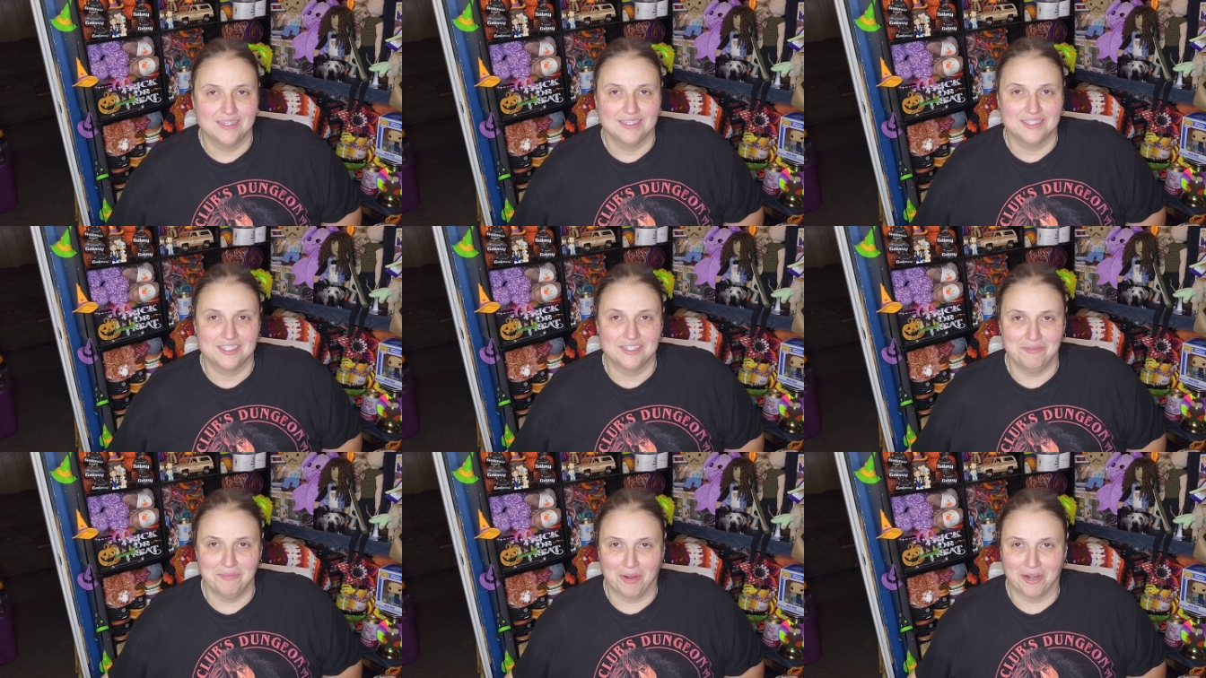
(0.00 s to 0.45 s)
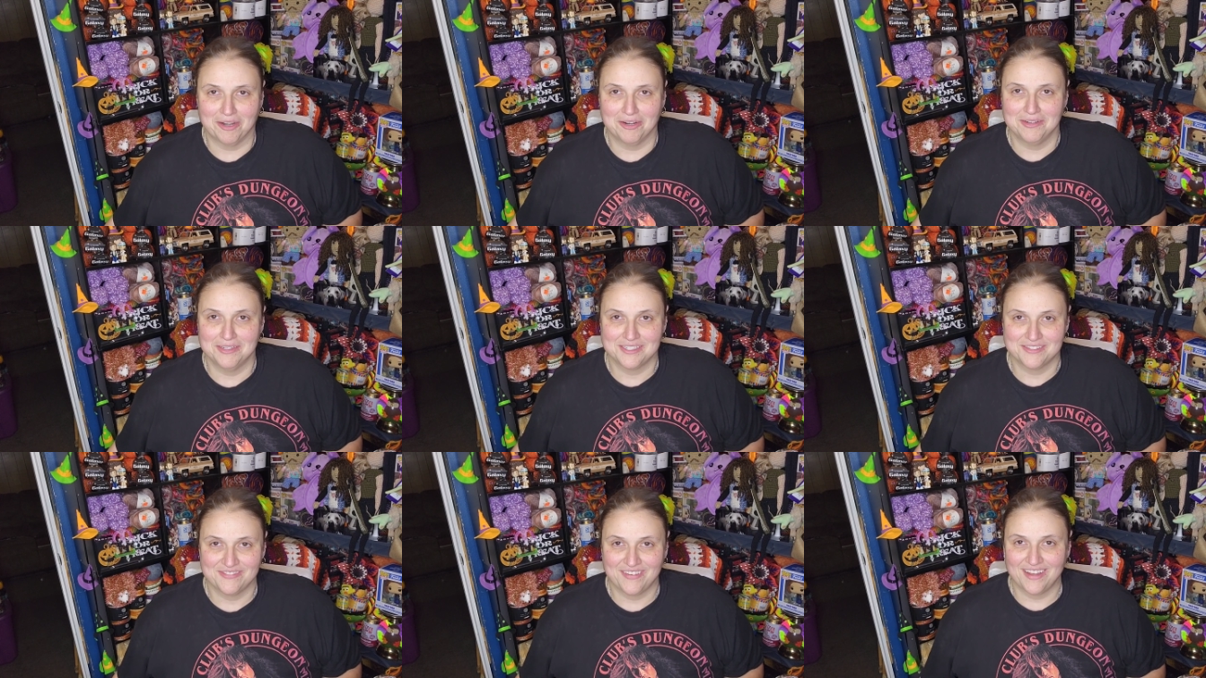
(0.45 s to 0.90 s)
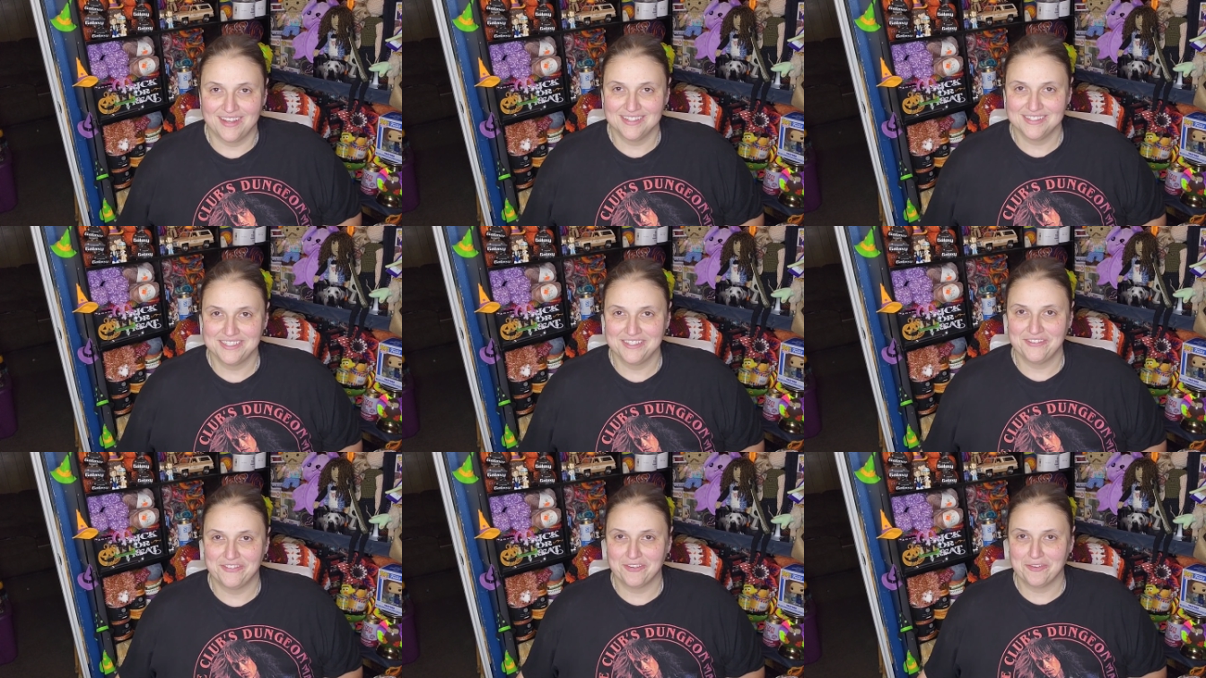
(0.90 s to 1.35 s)
Tomorrow is
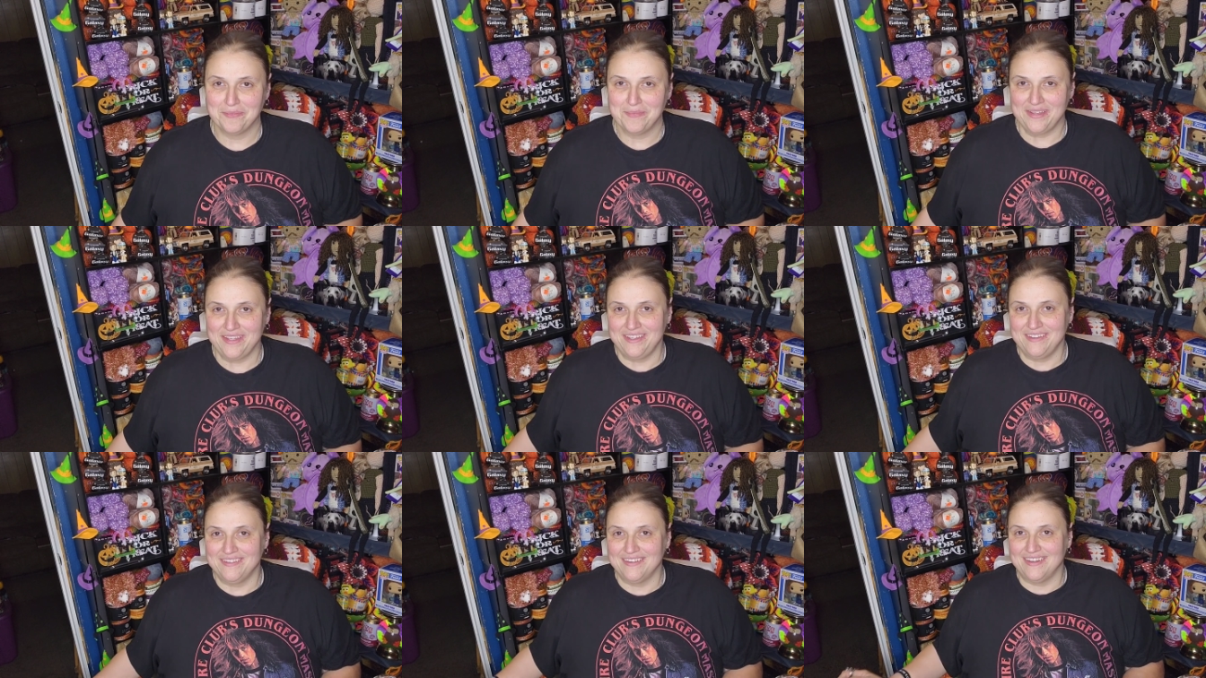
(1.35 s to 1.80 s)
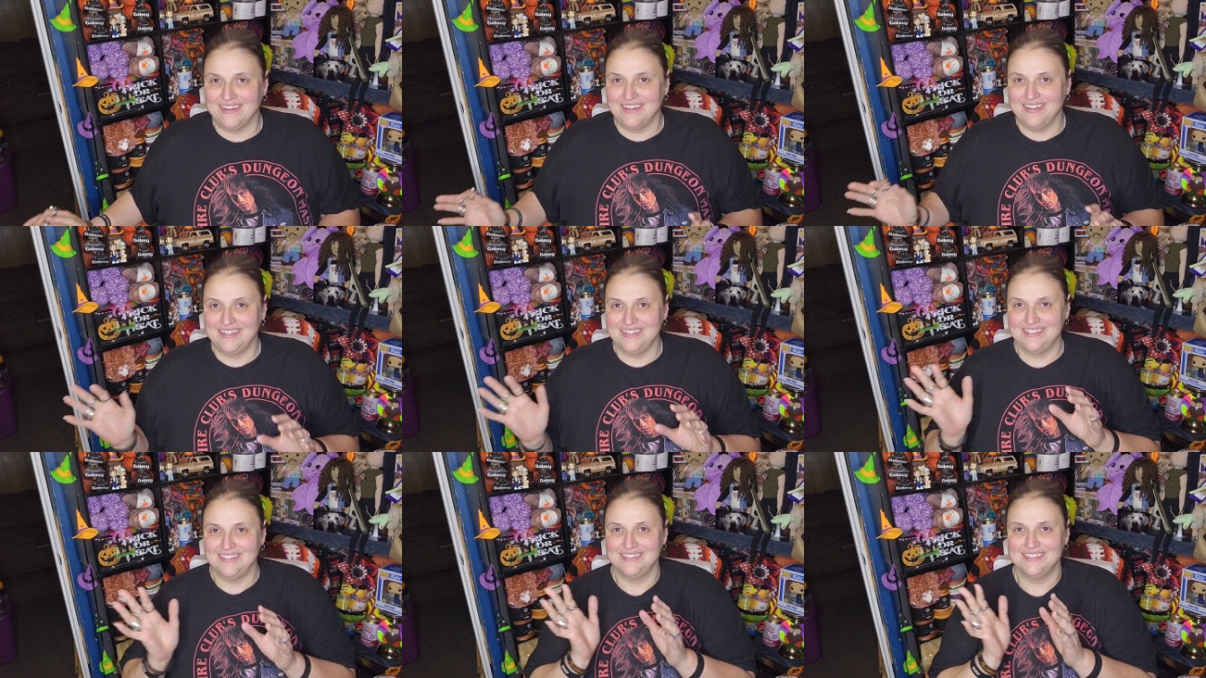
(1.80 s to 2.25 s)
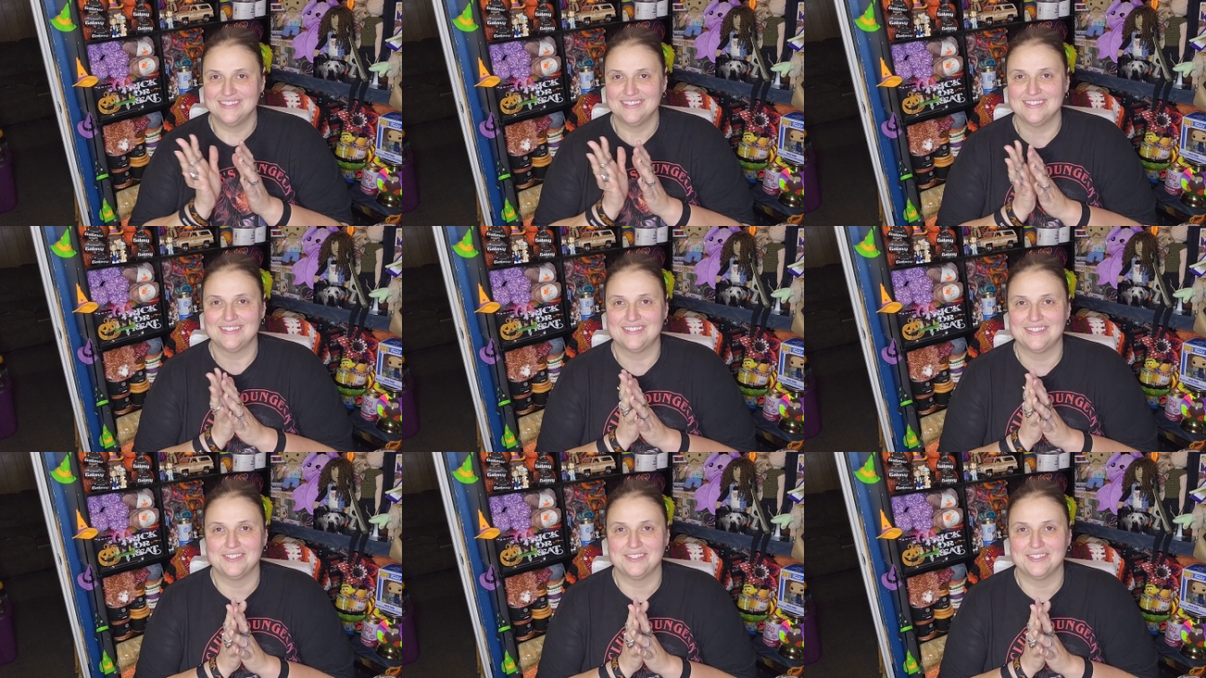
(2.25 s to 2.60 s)
Fozzy for me, guys,